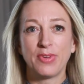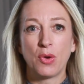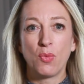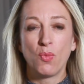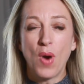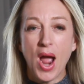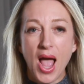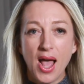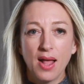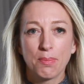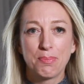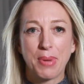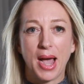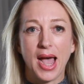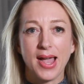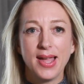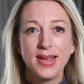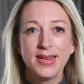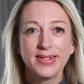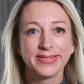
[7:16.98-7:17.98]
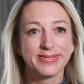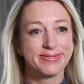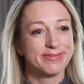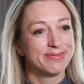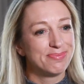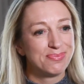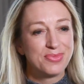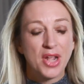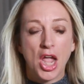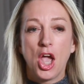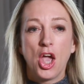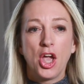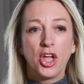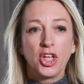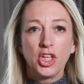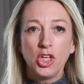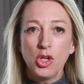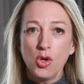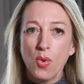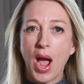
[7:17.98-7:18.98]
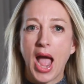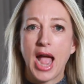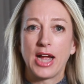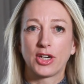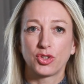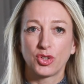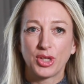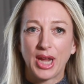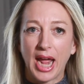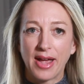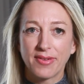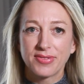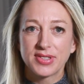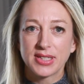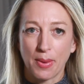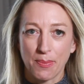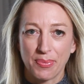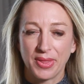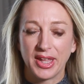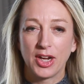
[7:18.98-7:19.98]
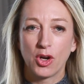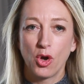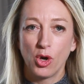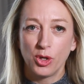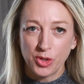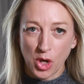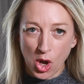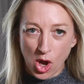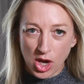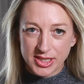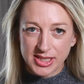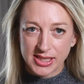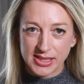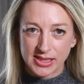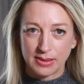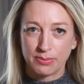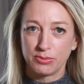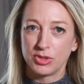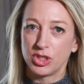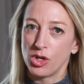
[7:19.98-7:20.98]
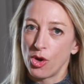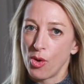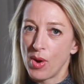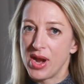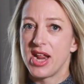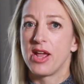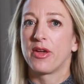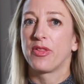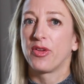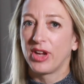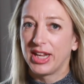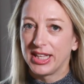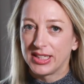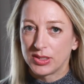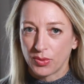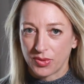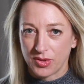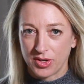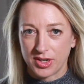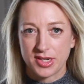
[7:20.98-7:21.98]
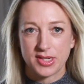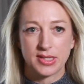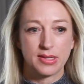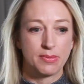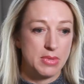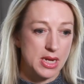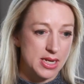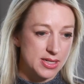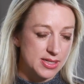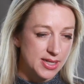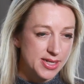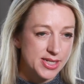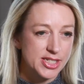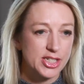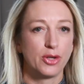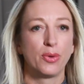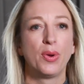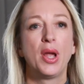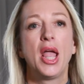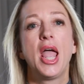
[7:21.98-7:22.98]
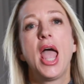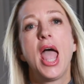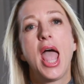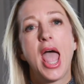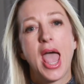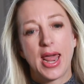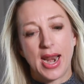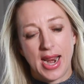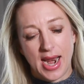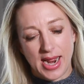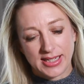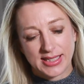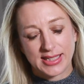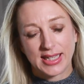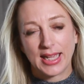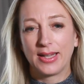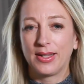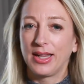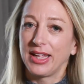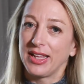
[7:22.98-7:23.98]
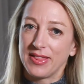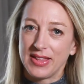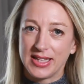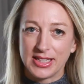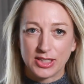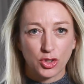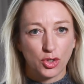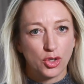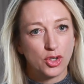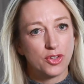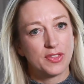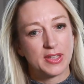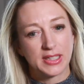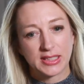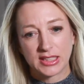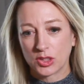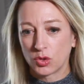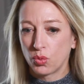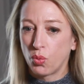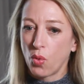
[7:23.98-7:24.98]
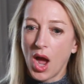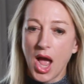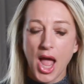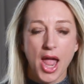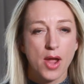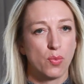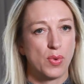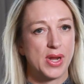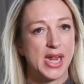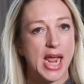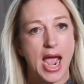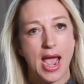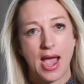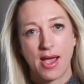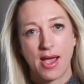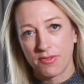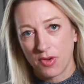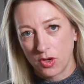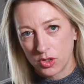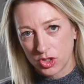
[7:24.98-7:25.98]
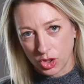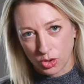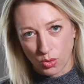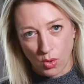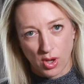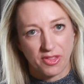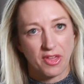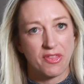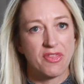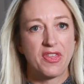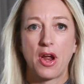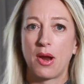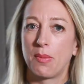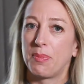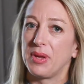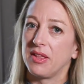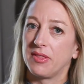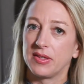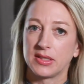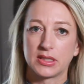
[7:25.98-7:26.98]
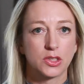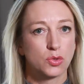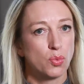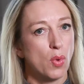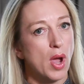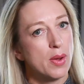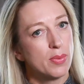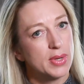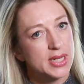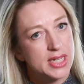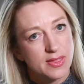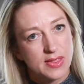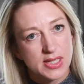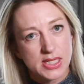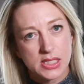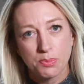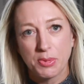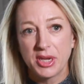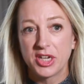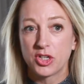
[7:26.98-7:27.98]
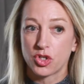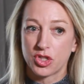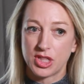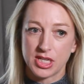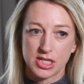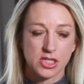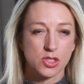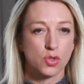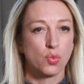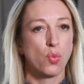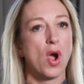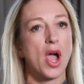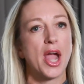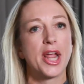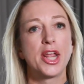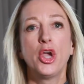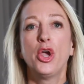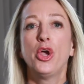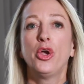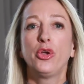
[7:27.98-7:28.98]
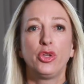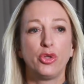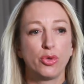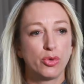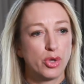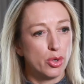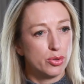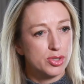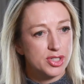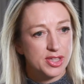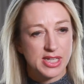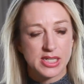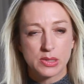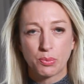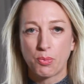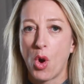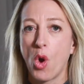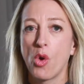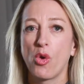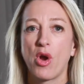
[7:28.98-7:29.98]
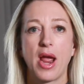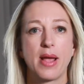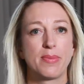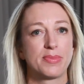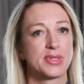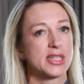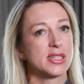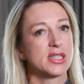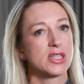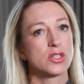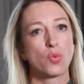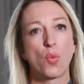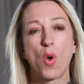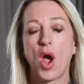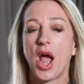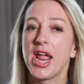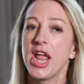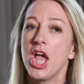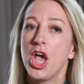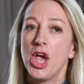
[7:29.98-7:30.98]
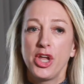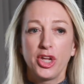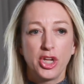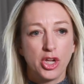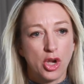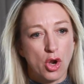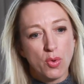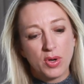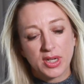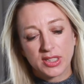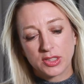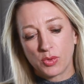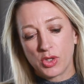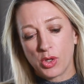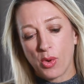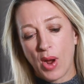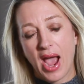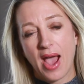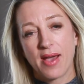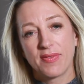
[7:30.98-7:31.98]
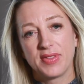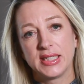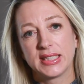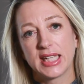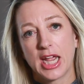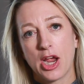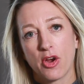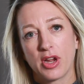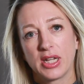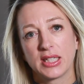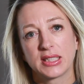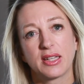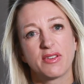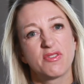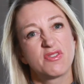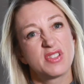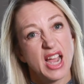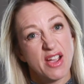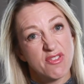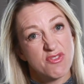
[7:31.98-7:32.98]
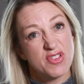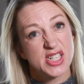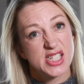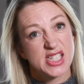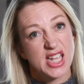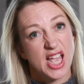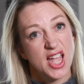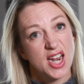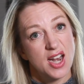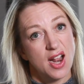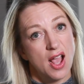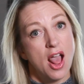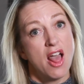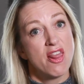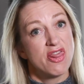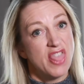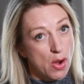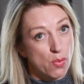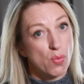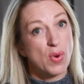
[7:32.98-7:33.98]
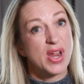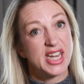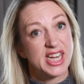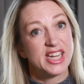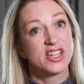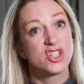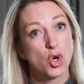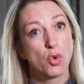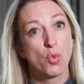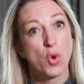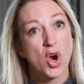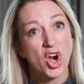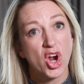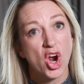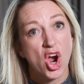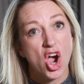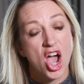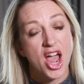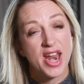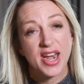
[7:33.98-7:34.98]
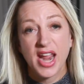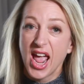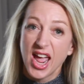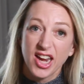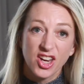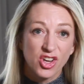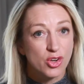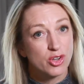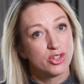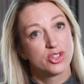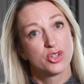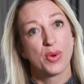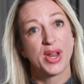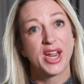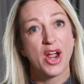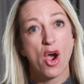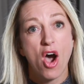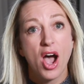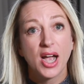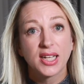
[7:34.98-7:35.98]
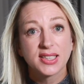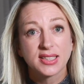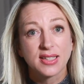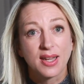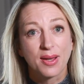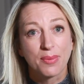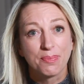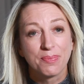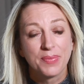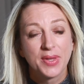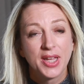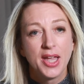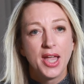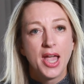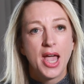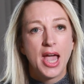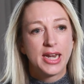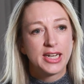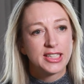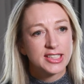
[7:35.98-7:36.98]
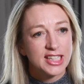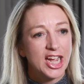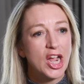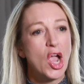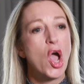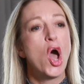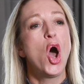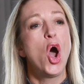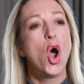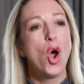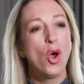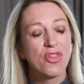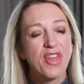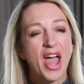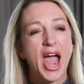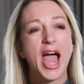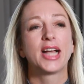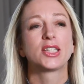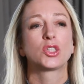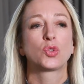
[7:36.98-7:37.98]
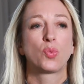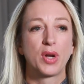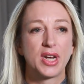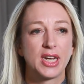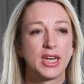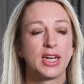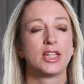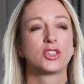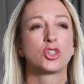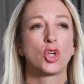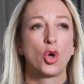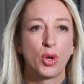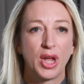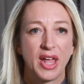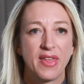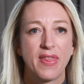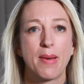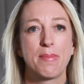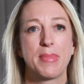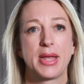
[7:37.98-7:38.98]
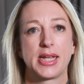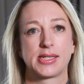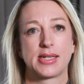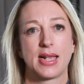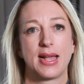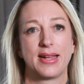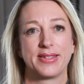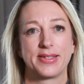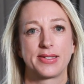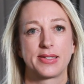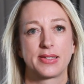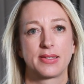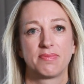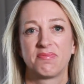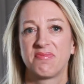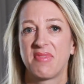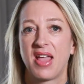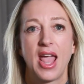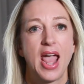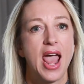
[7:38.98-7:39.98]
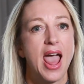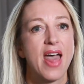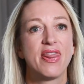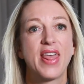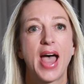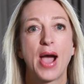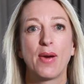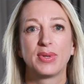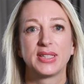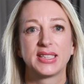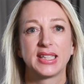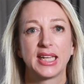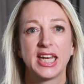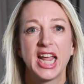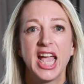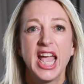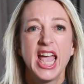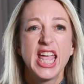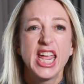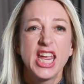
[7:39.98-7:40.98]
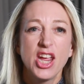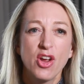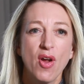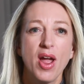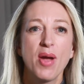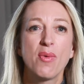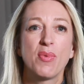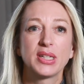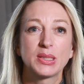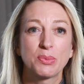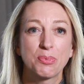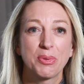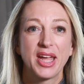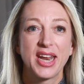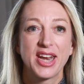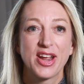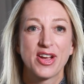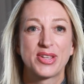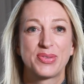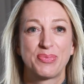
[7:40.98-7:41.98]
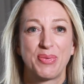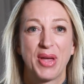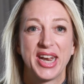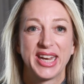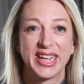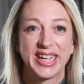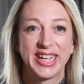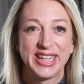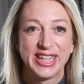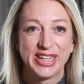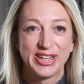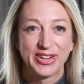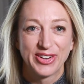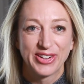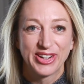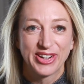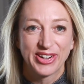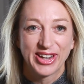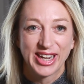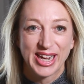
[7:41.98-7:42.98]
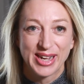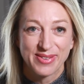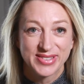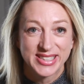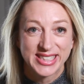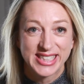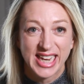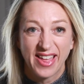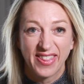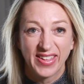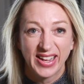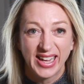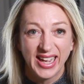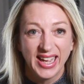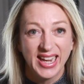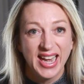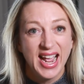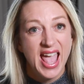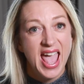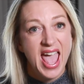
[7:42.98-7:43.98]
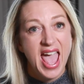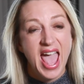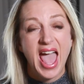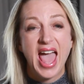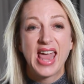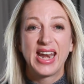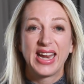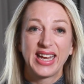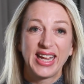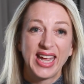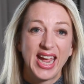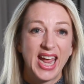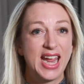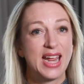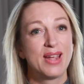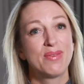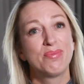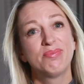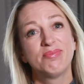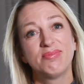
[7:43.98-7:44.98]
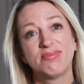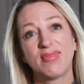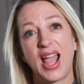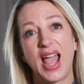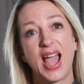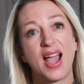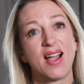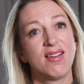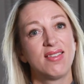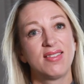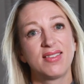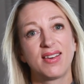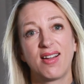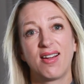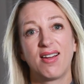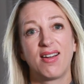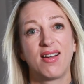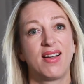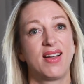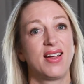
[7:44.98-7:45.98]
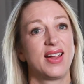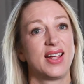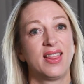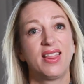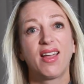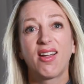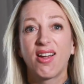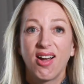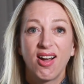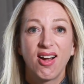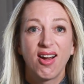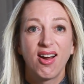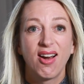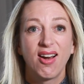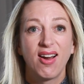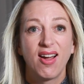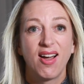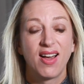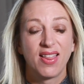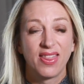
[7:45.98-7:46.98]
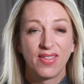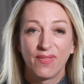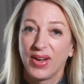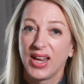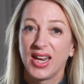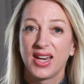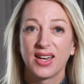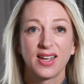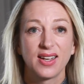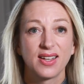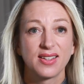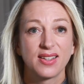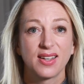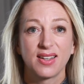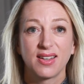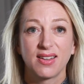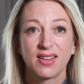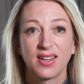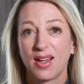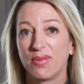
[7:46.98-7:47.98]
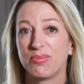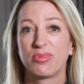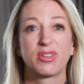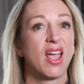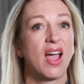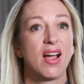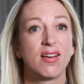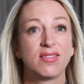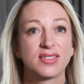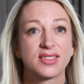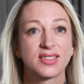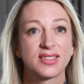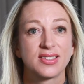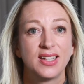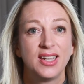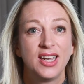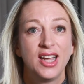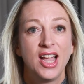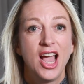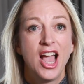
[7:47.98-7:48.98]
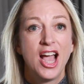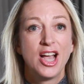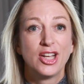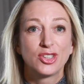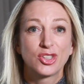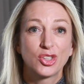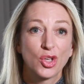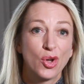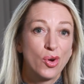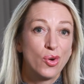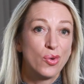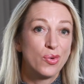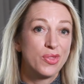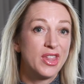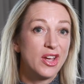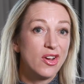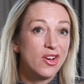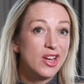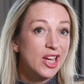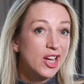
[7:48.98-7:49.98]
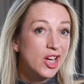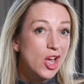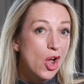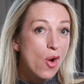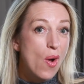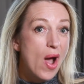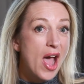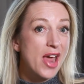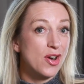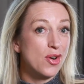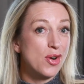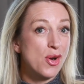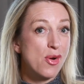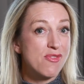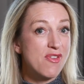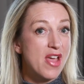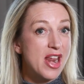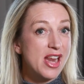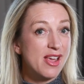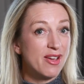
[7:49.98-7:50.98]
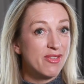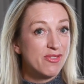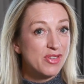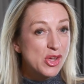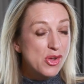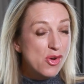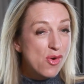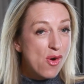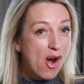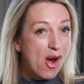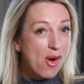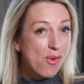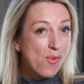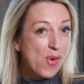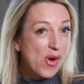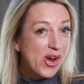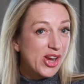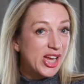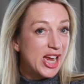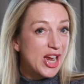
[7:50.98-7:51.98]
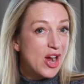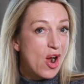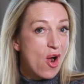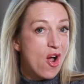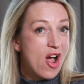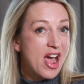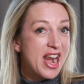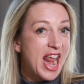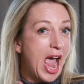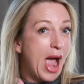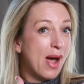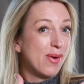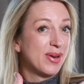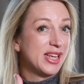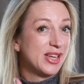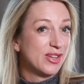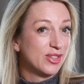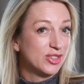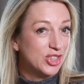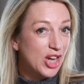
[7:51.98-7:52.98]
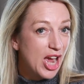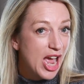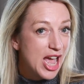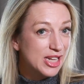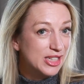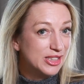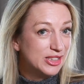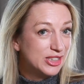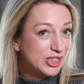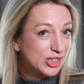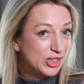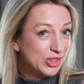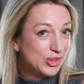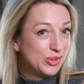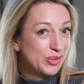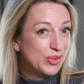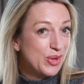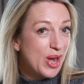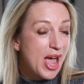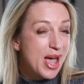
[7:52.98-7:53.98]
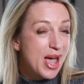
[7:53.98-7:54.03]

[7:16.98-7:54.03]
well, bud, you actually have something called autism. Do you know any other kids with autism? Yes, I do. And I said, like, this is why we do all the therapy. This is why we did the speech. This is why you go to these programs. This is why, you know, because you have these areas of deficit that we need to work on, and you're doing awesome. And he's like, oh, that's what it is. Okay, that makes sense. And that was it. Here I was planning on spending a year gearing up to tell the kid, and it came out in the car on the way to Cub Scouts. So there you go. I don't know if any of you are working on outing your child to